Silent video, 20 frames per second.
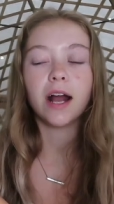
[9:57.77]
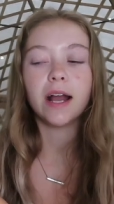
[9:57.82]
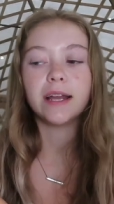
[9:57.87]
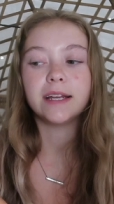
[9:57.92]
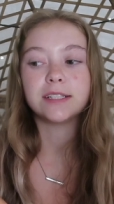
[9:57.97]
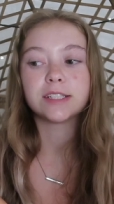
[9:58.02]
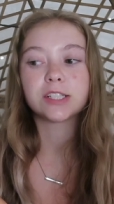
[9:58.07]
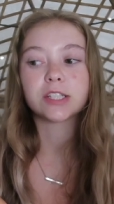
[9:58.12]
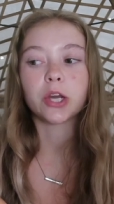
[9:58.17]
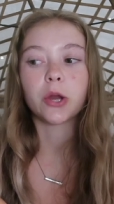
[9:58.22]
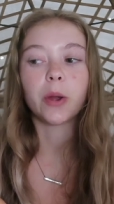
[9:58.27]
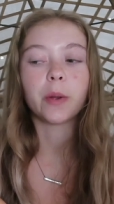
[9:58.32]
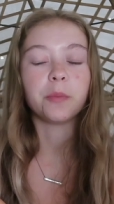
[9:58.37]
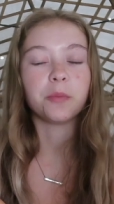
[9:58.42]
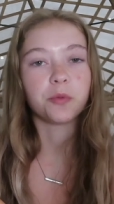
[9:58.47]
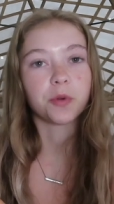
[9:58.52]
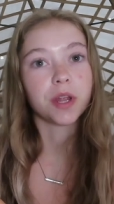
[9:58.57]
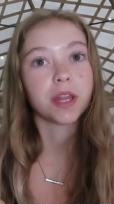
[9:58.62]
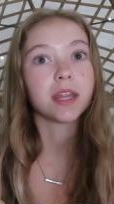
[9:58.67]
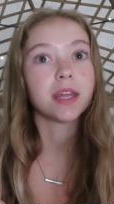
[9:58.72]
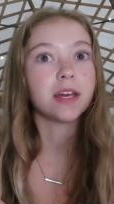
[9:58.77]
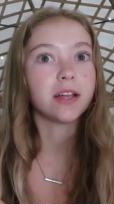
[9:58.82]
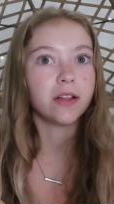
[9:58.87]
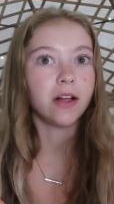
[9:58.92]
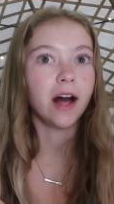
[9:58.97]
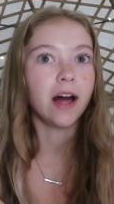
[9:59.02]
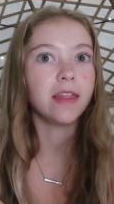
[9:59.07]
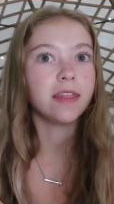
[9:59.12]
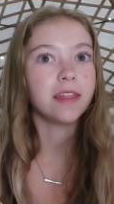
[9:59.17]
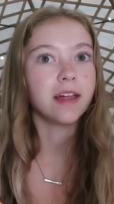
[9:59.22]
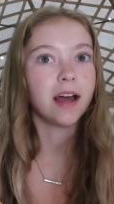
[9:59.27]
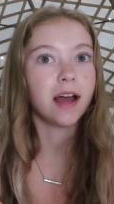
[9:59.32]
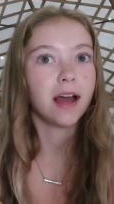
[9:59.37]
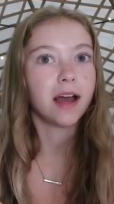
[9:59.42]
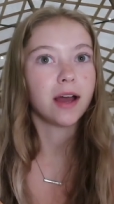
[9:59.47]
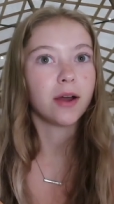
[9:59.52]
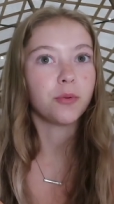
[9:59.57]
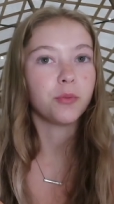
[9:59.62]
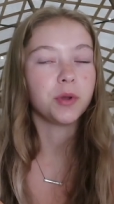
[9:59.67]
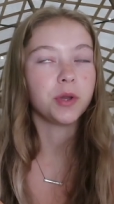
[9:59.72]
And so I'm really glad
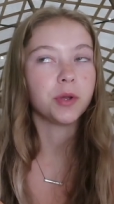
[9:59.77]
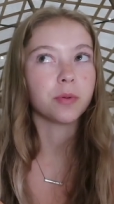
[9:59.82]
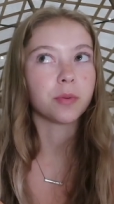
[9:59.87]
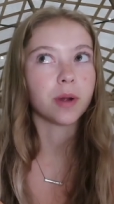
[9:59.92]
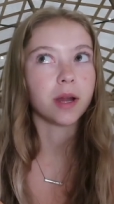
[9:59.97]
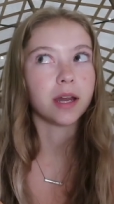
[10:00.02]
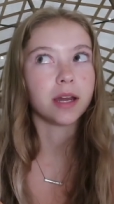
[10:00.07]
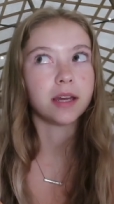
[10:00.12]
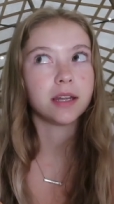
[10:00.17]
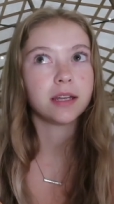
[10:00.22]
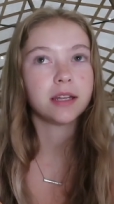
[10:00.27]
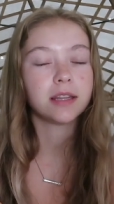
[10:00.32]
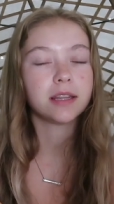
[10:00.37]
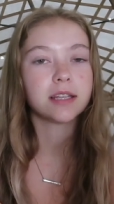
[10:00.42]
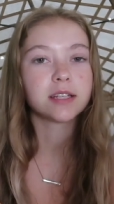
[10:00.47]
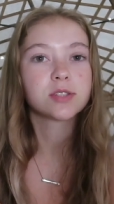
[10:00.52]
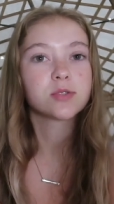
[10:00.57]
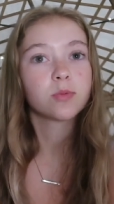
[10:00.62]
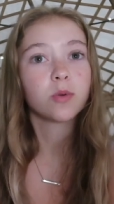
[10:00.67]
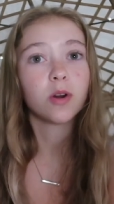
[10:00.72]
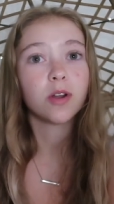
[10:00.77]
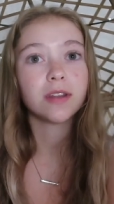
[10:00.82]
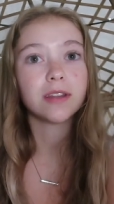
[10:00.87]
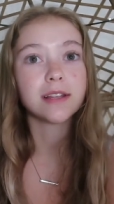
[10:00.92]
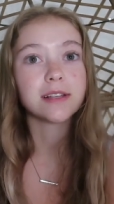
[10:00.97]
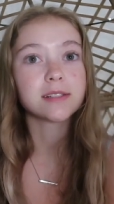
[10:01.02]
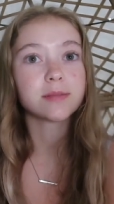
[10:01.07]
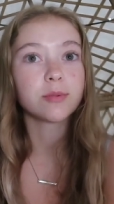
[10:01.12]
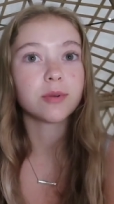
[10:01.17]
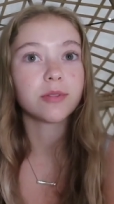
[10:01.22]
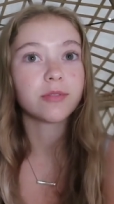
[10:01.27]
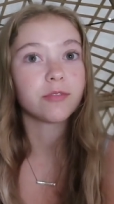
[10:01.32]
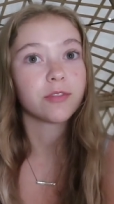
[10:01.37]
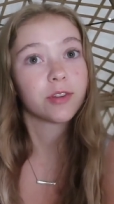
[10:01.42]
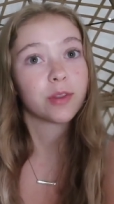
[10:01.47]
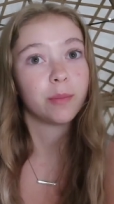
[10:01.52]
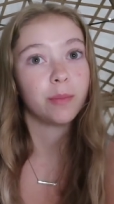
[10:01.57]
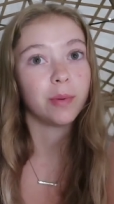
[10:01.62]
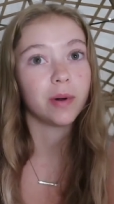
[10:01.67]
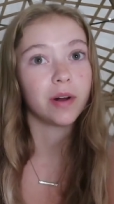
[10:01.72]
that we read this one this month
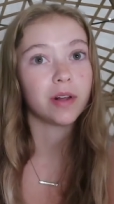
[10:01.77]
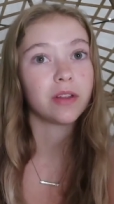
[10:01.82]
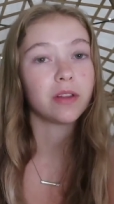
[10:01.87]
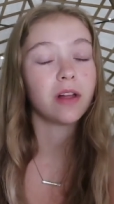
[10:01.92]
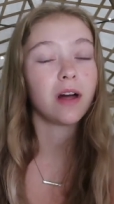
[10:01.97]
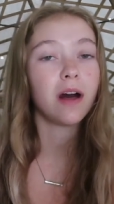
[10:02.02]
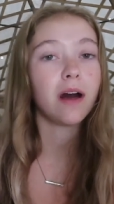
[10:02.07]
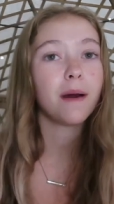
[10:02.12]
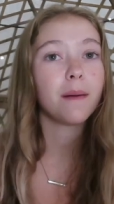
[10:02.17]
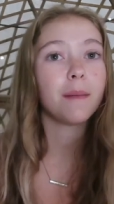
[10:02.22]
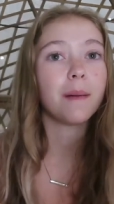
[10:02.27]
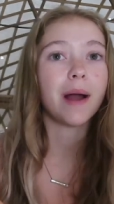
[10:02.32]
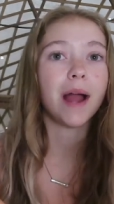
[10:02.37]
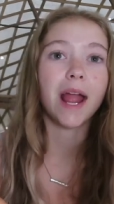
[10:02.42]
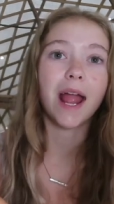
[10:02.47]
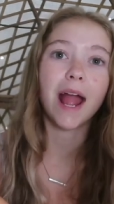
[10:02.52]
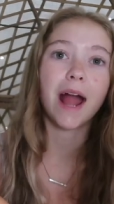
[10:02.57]
for the book club. I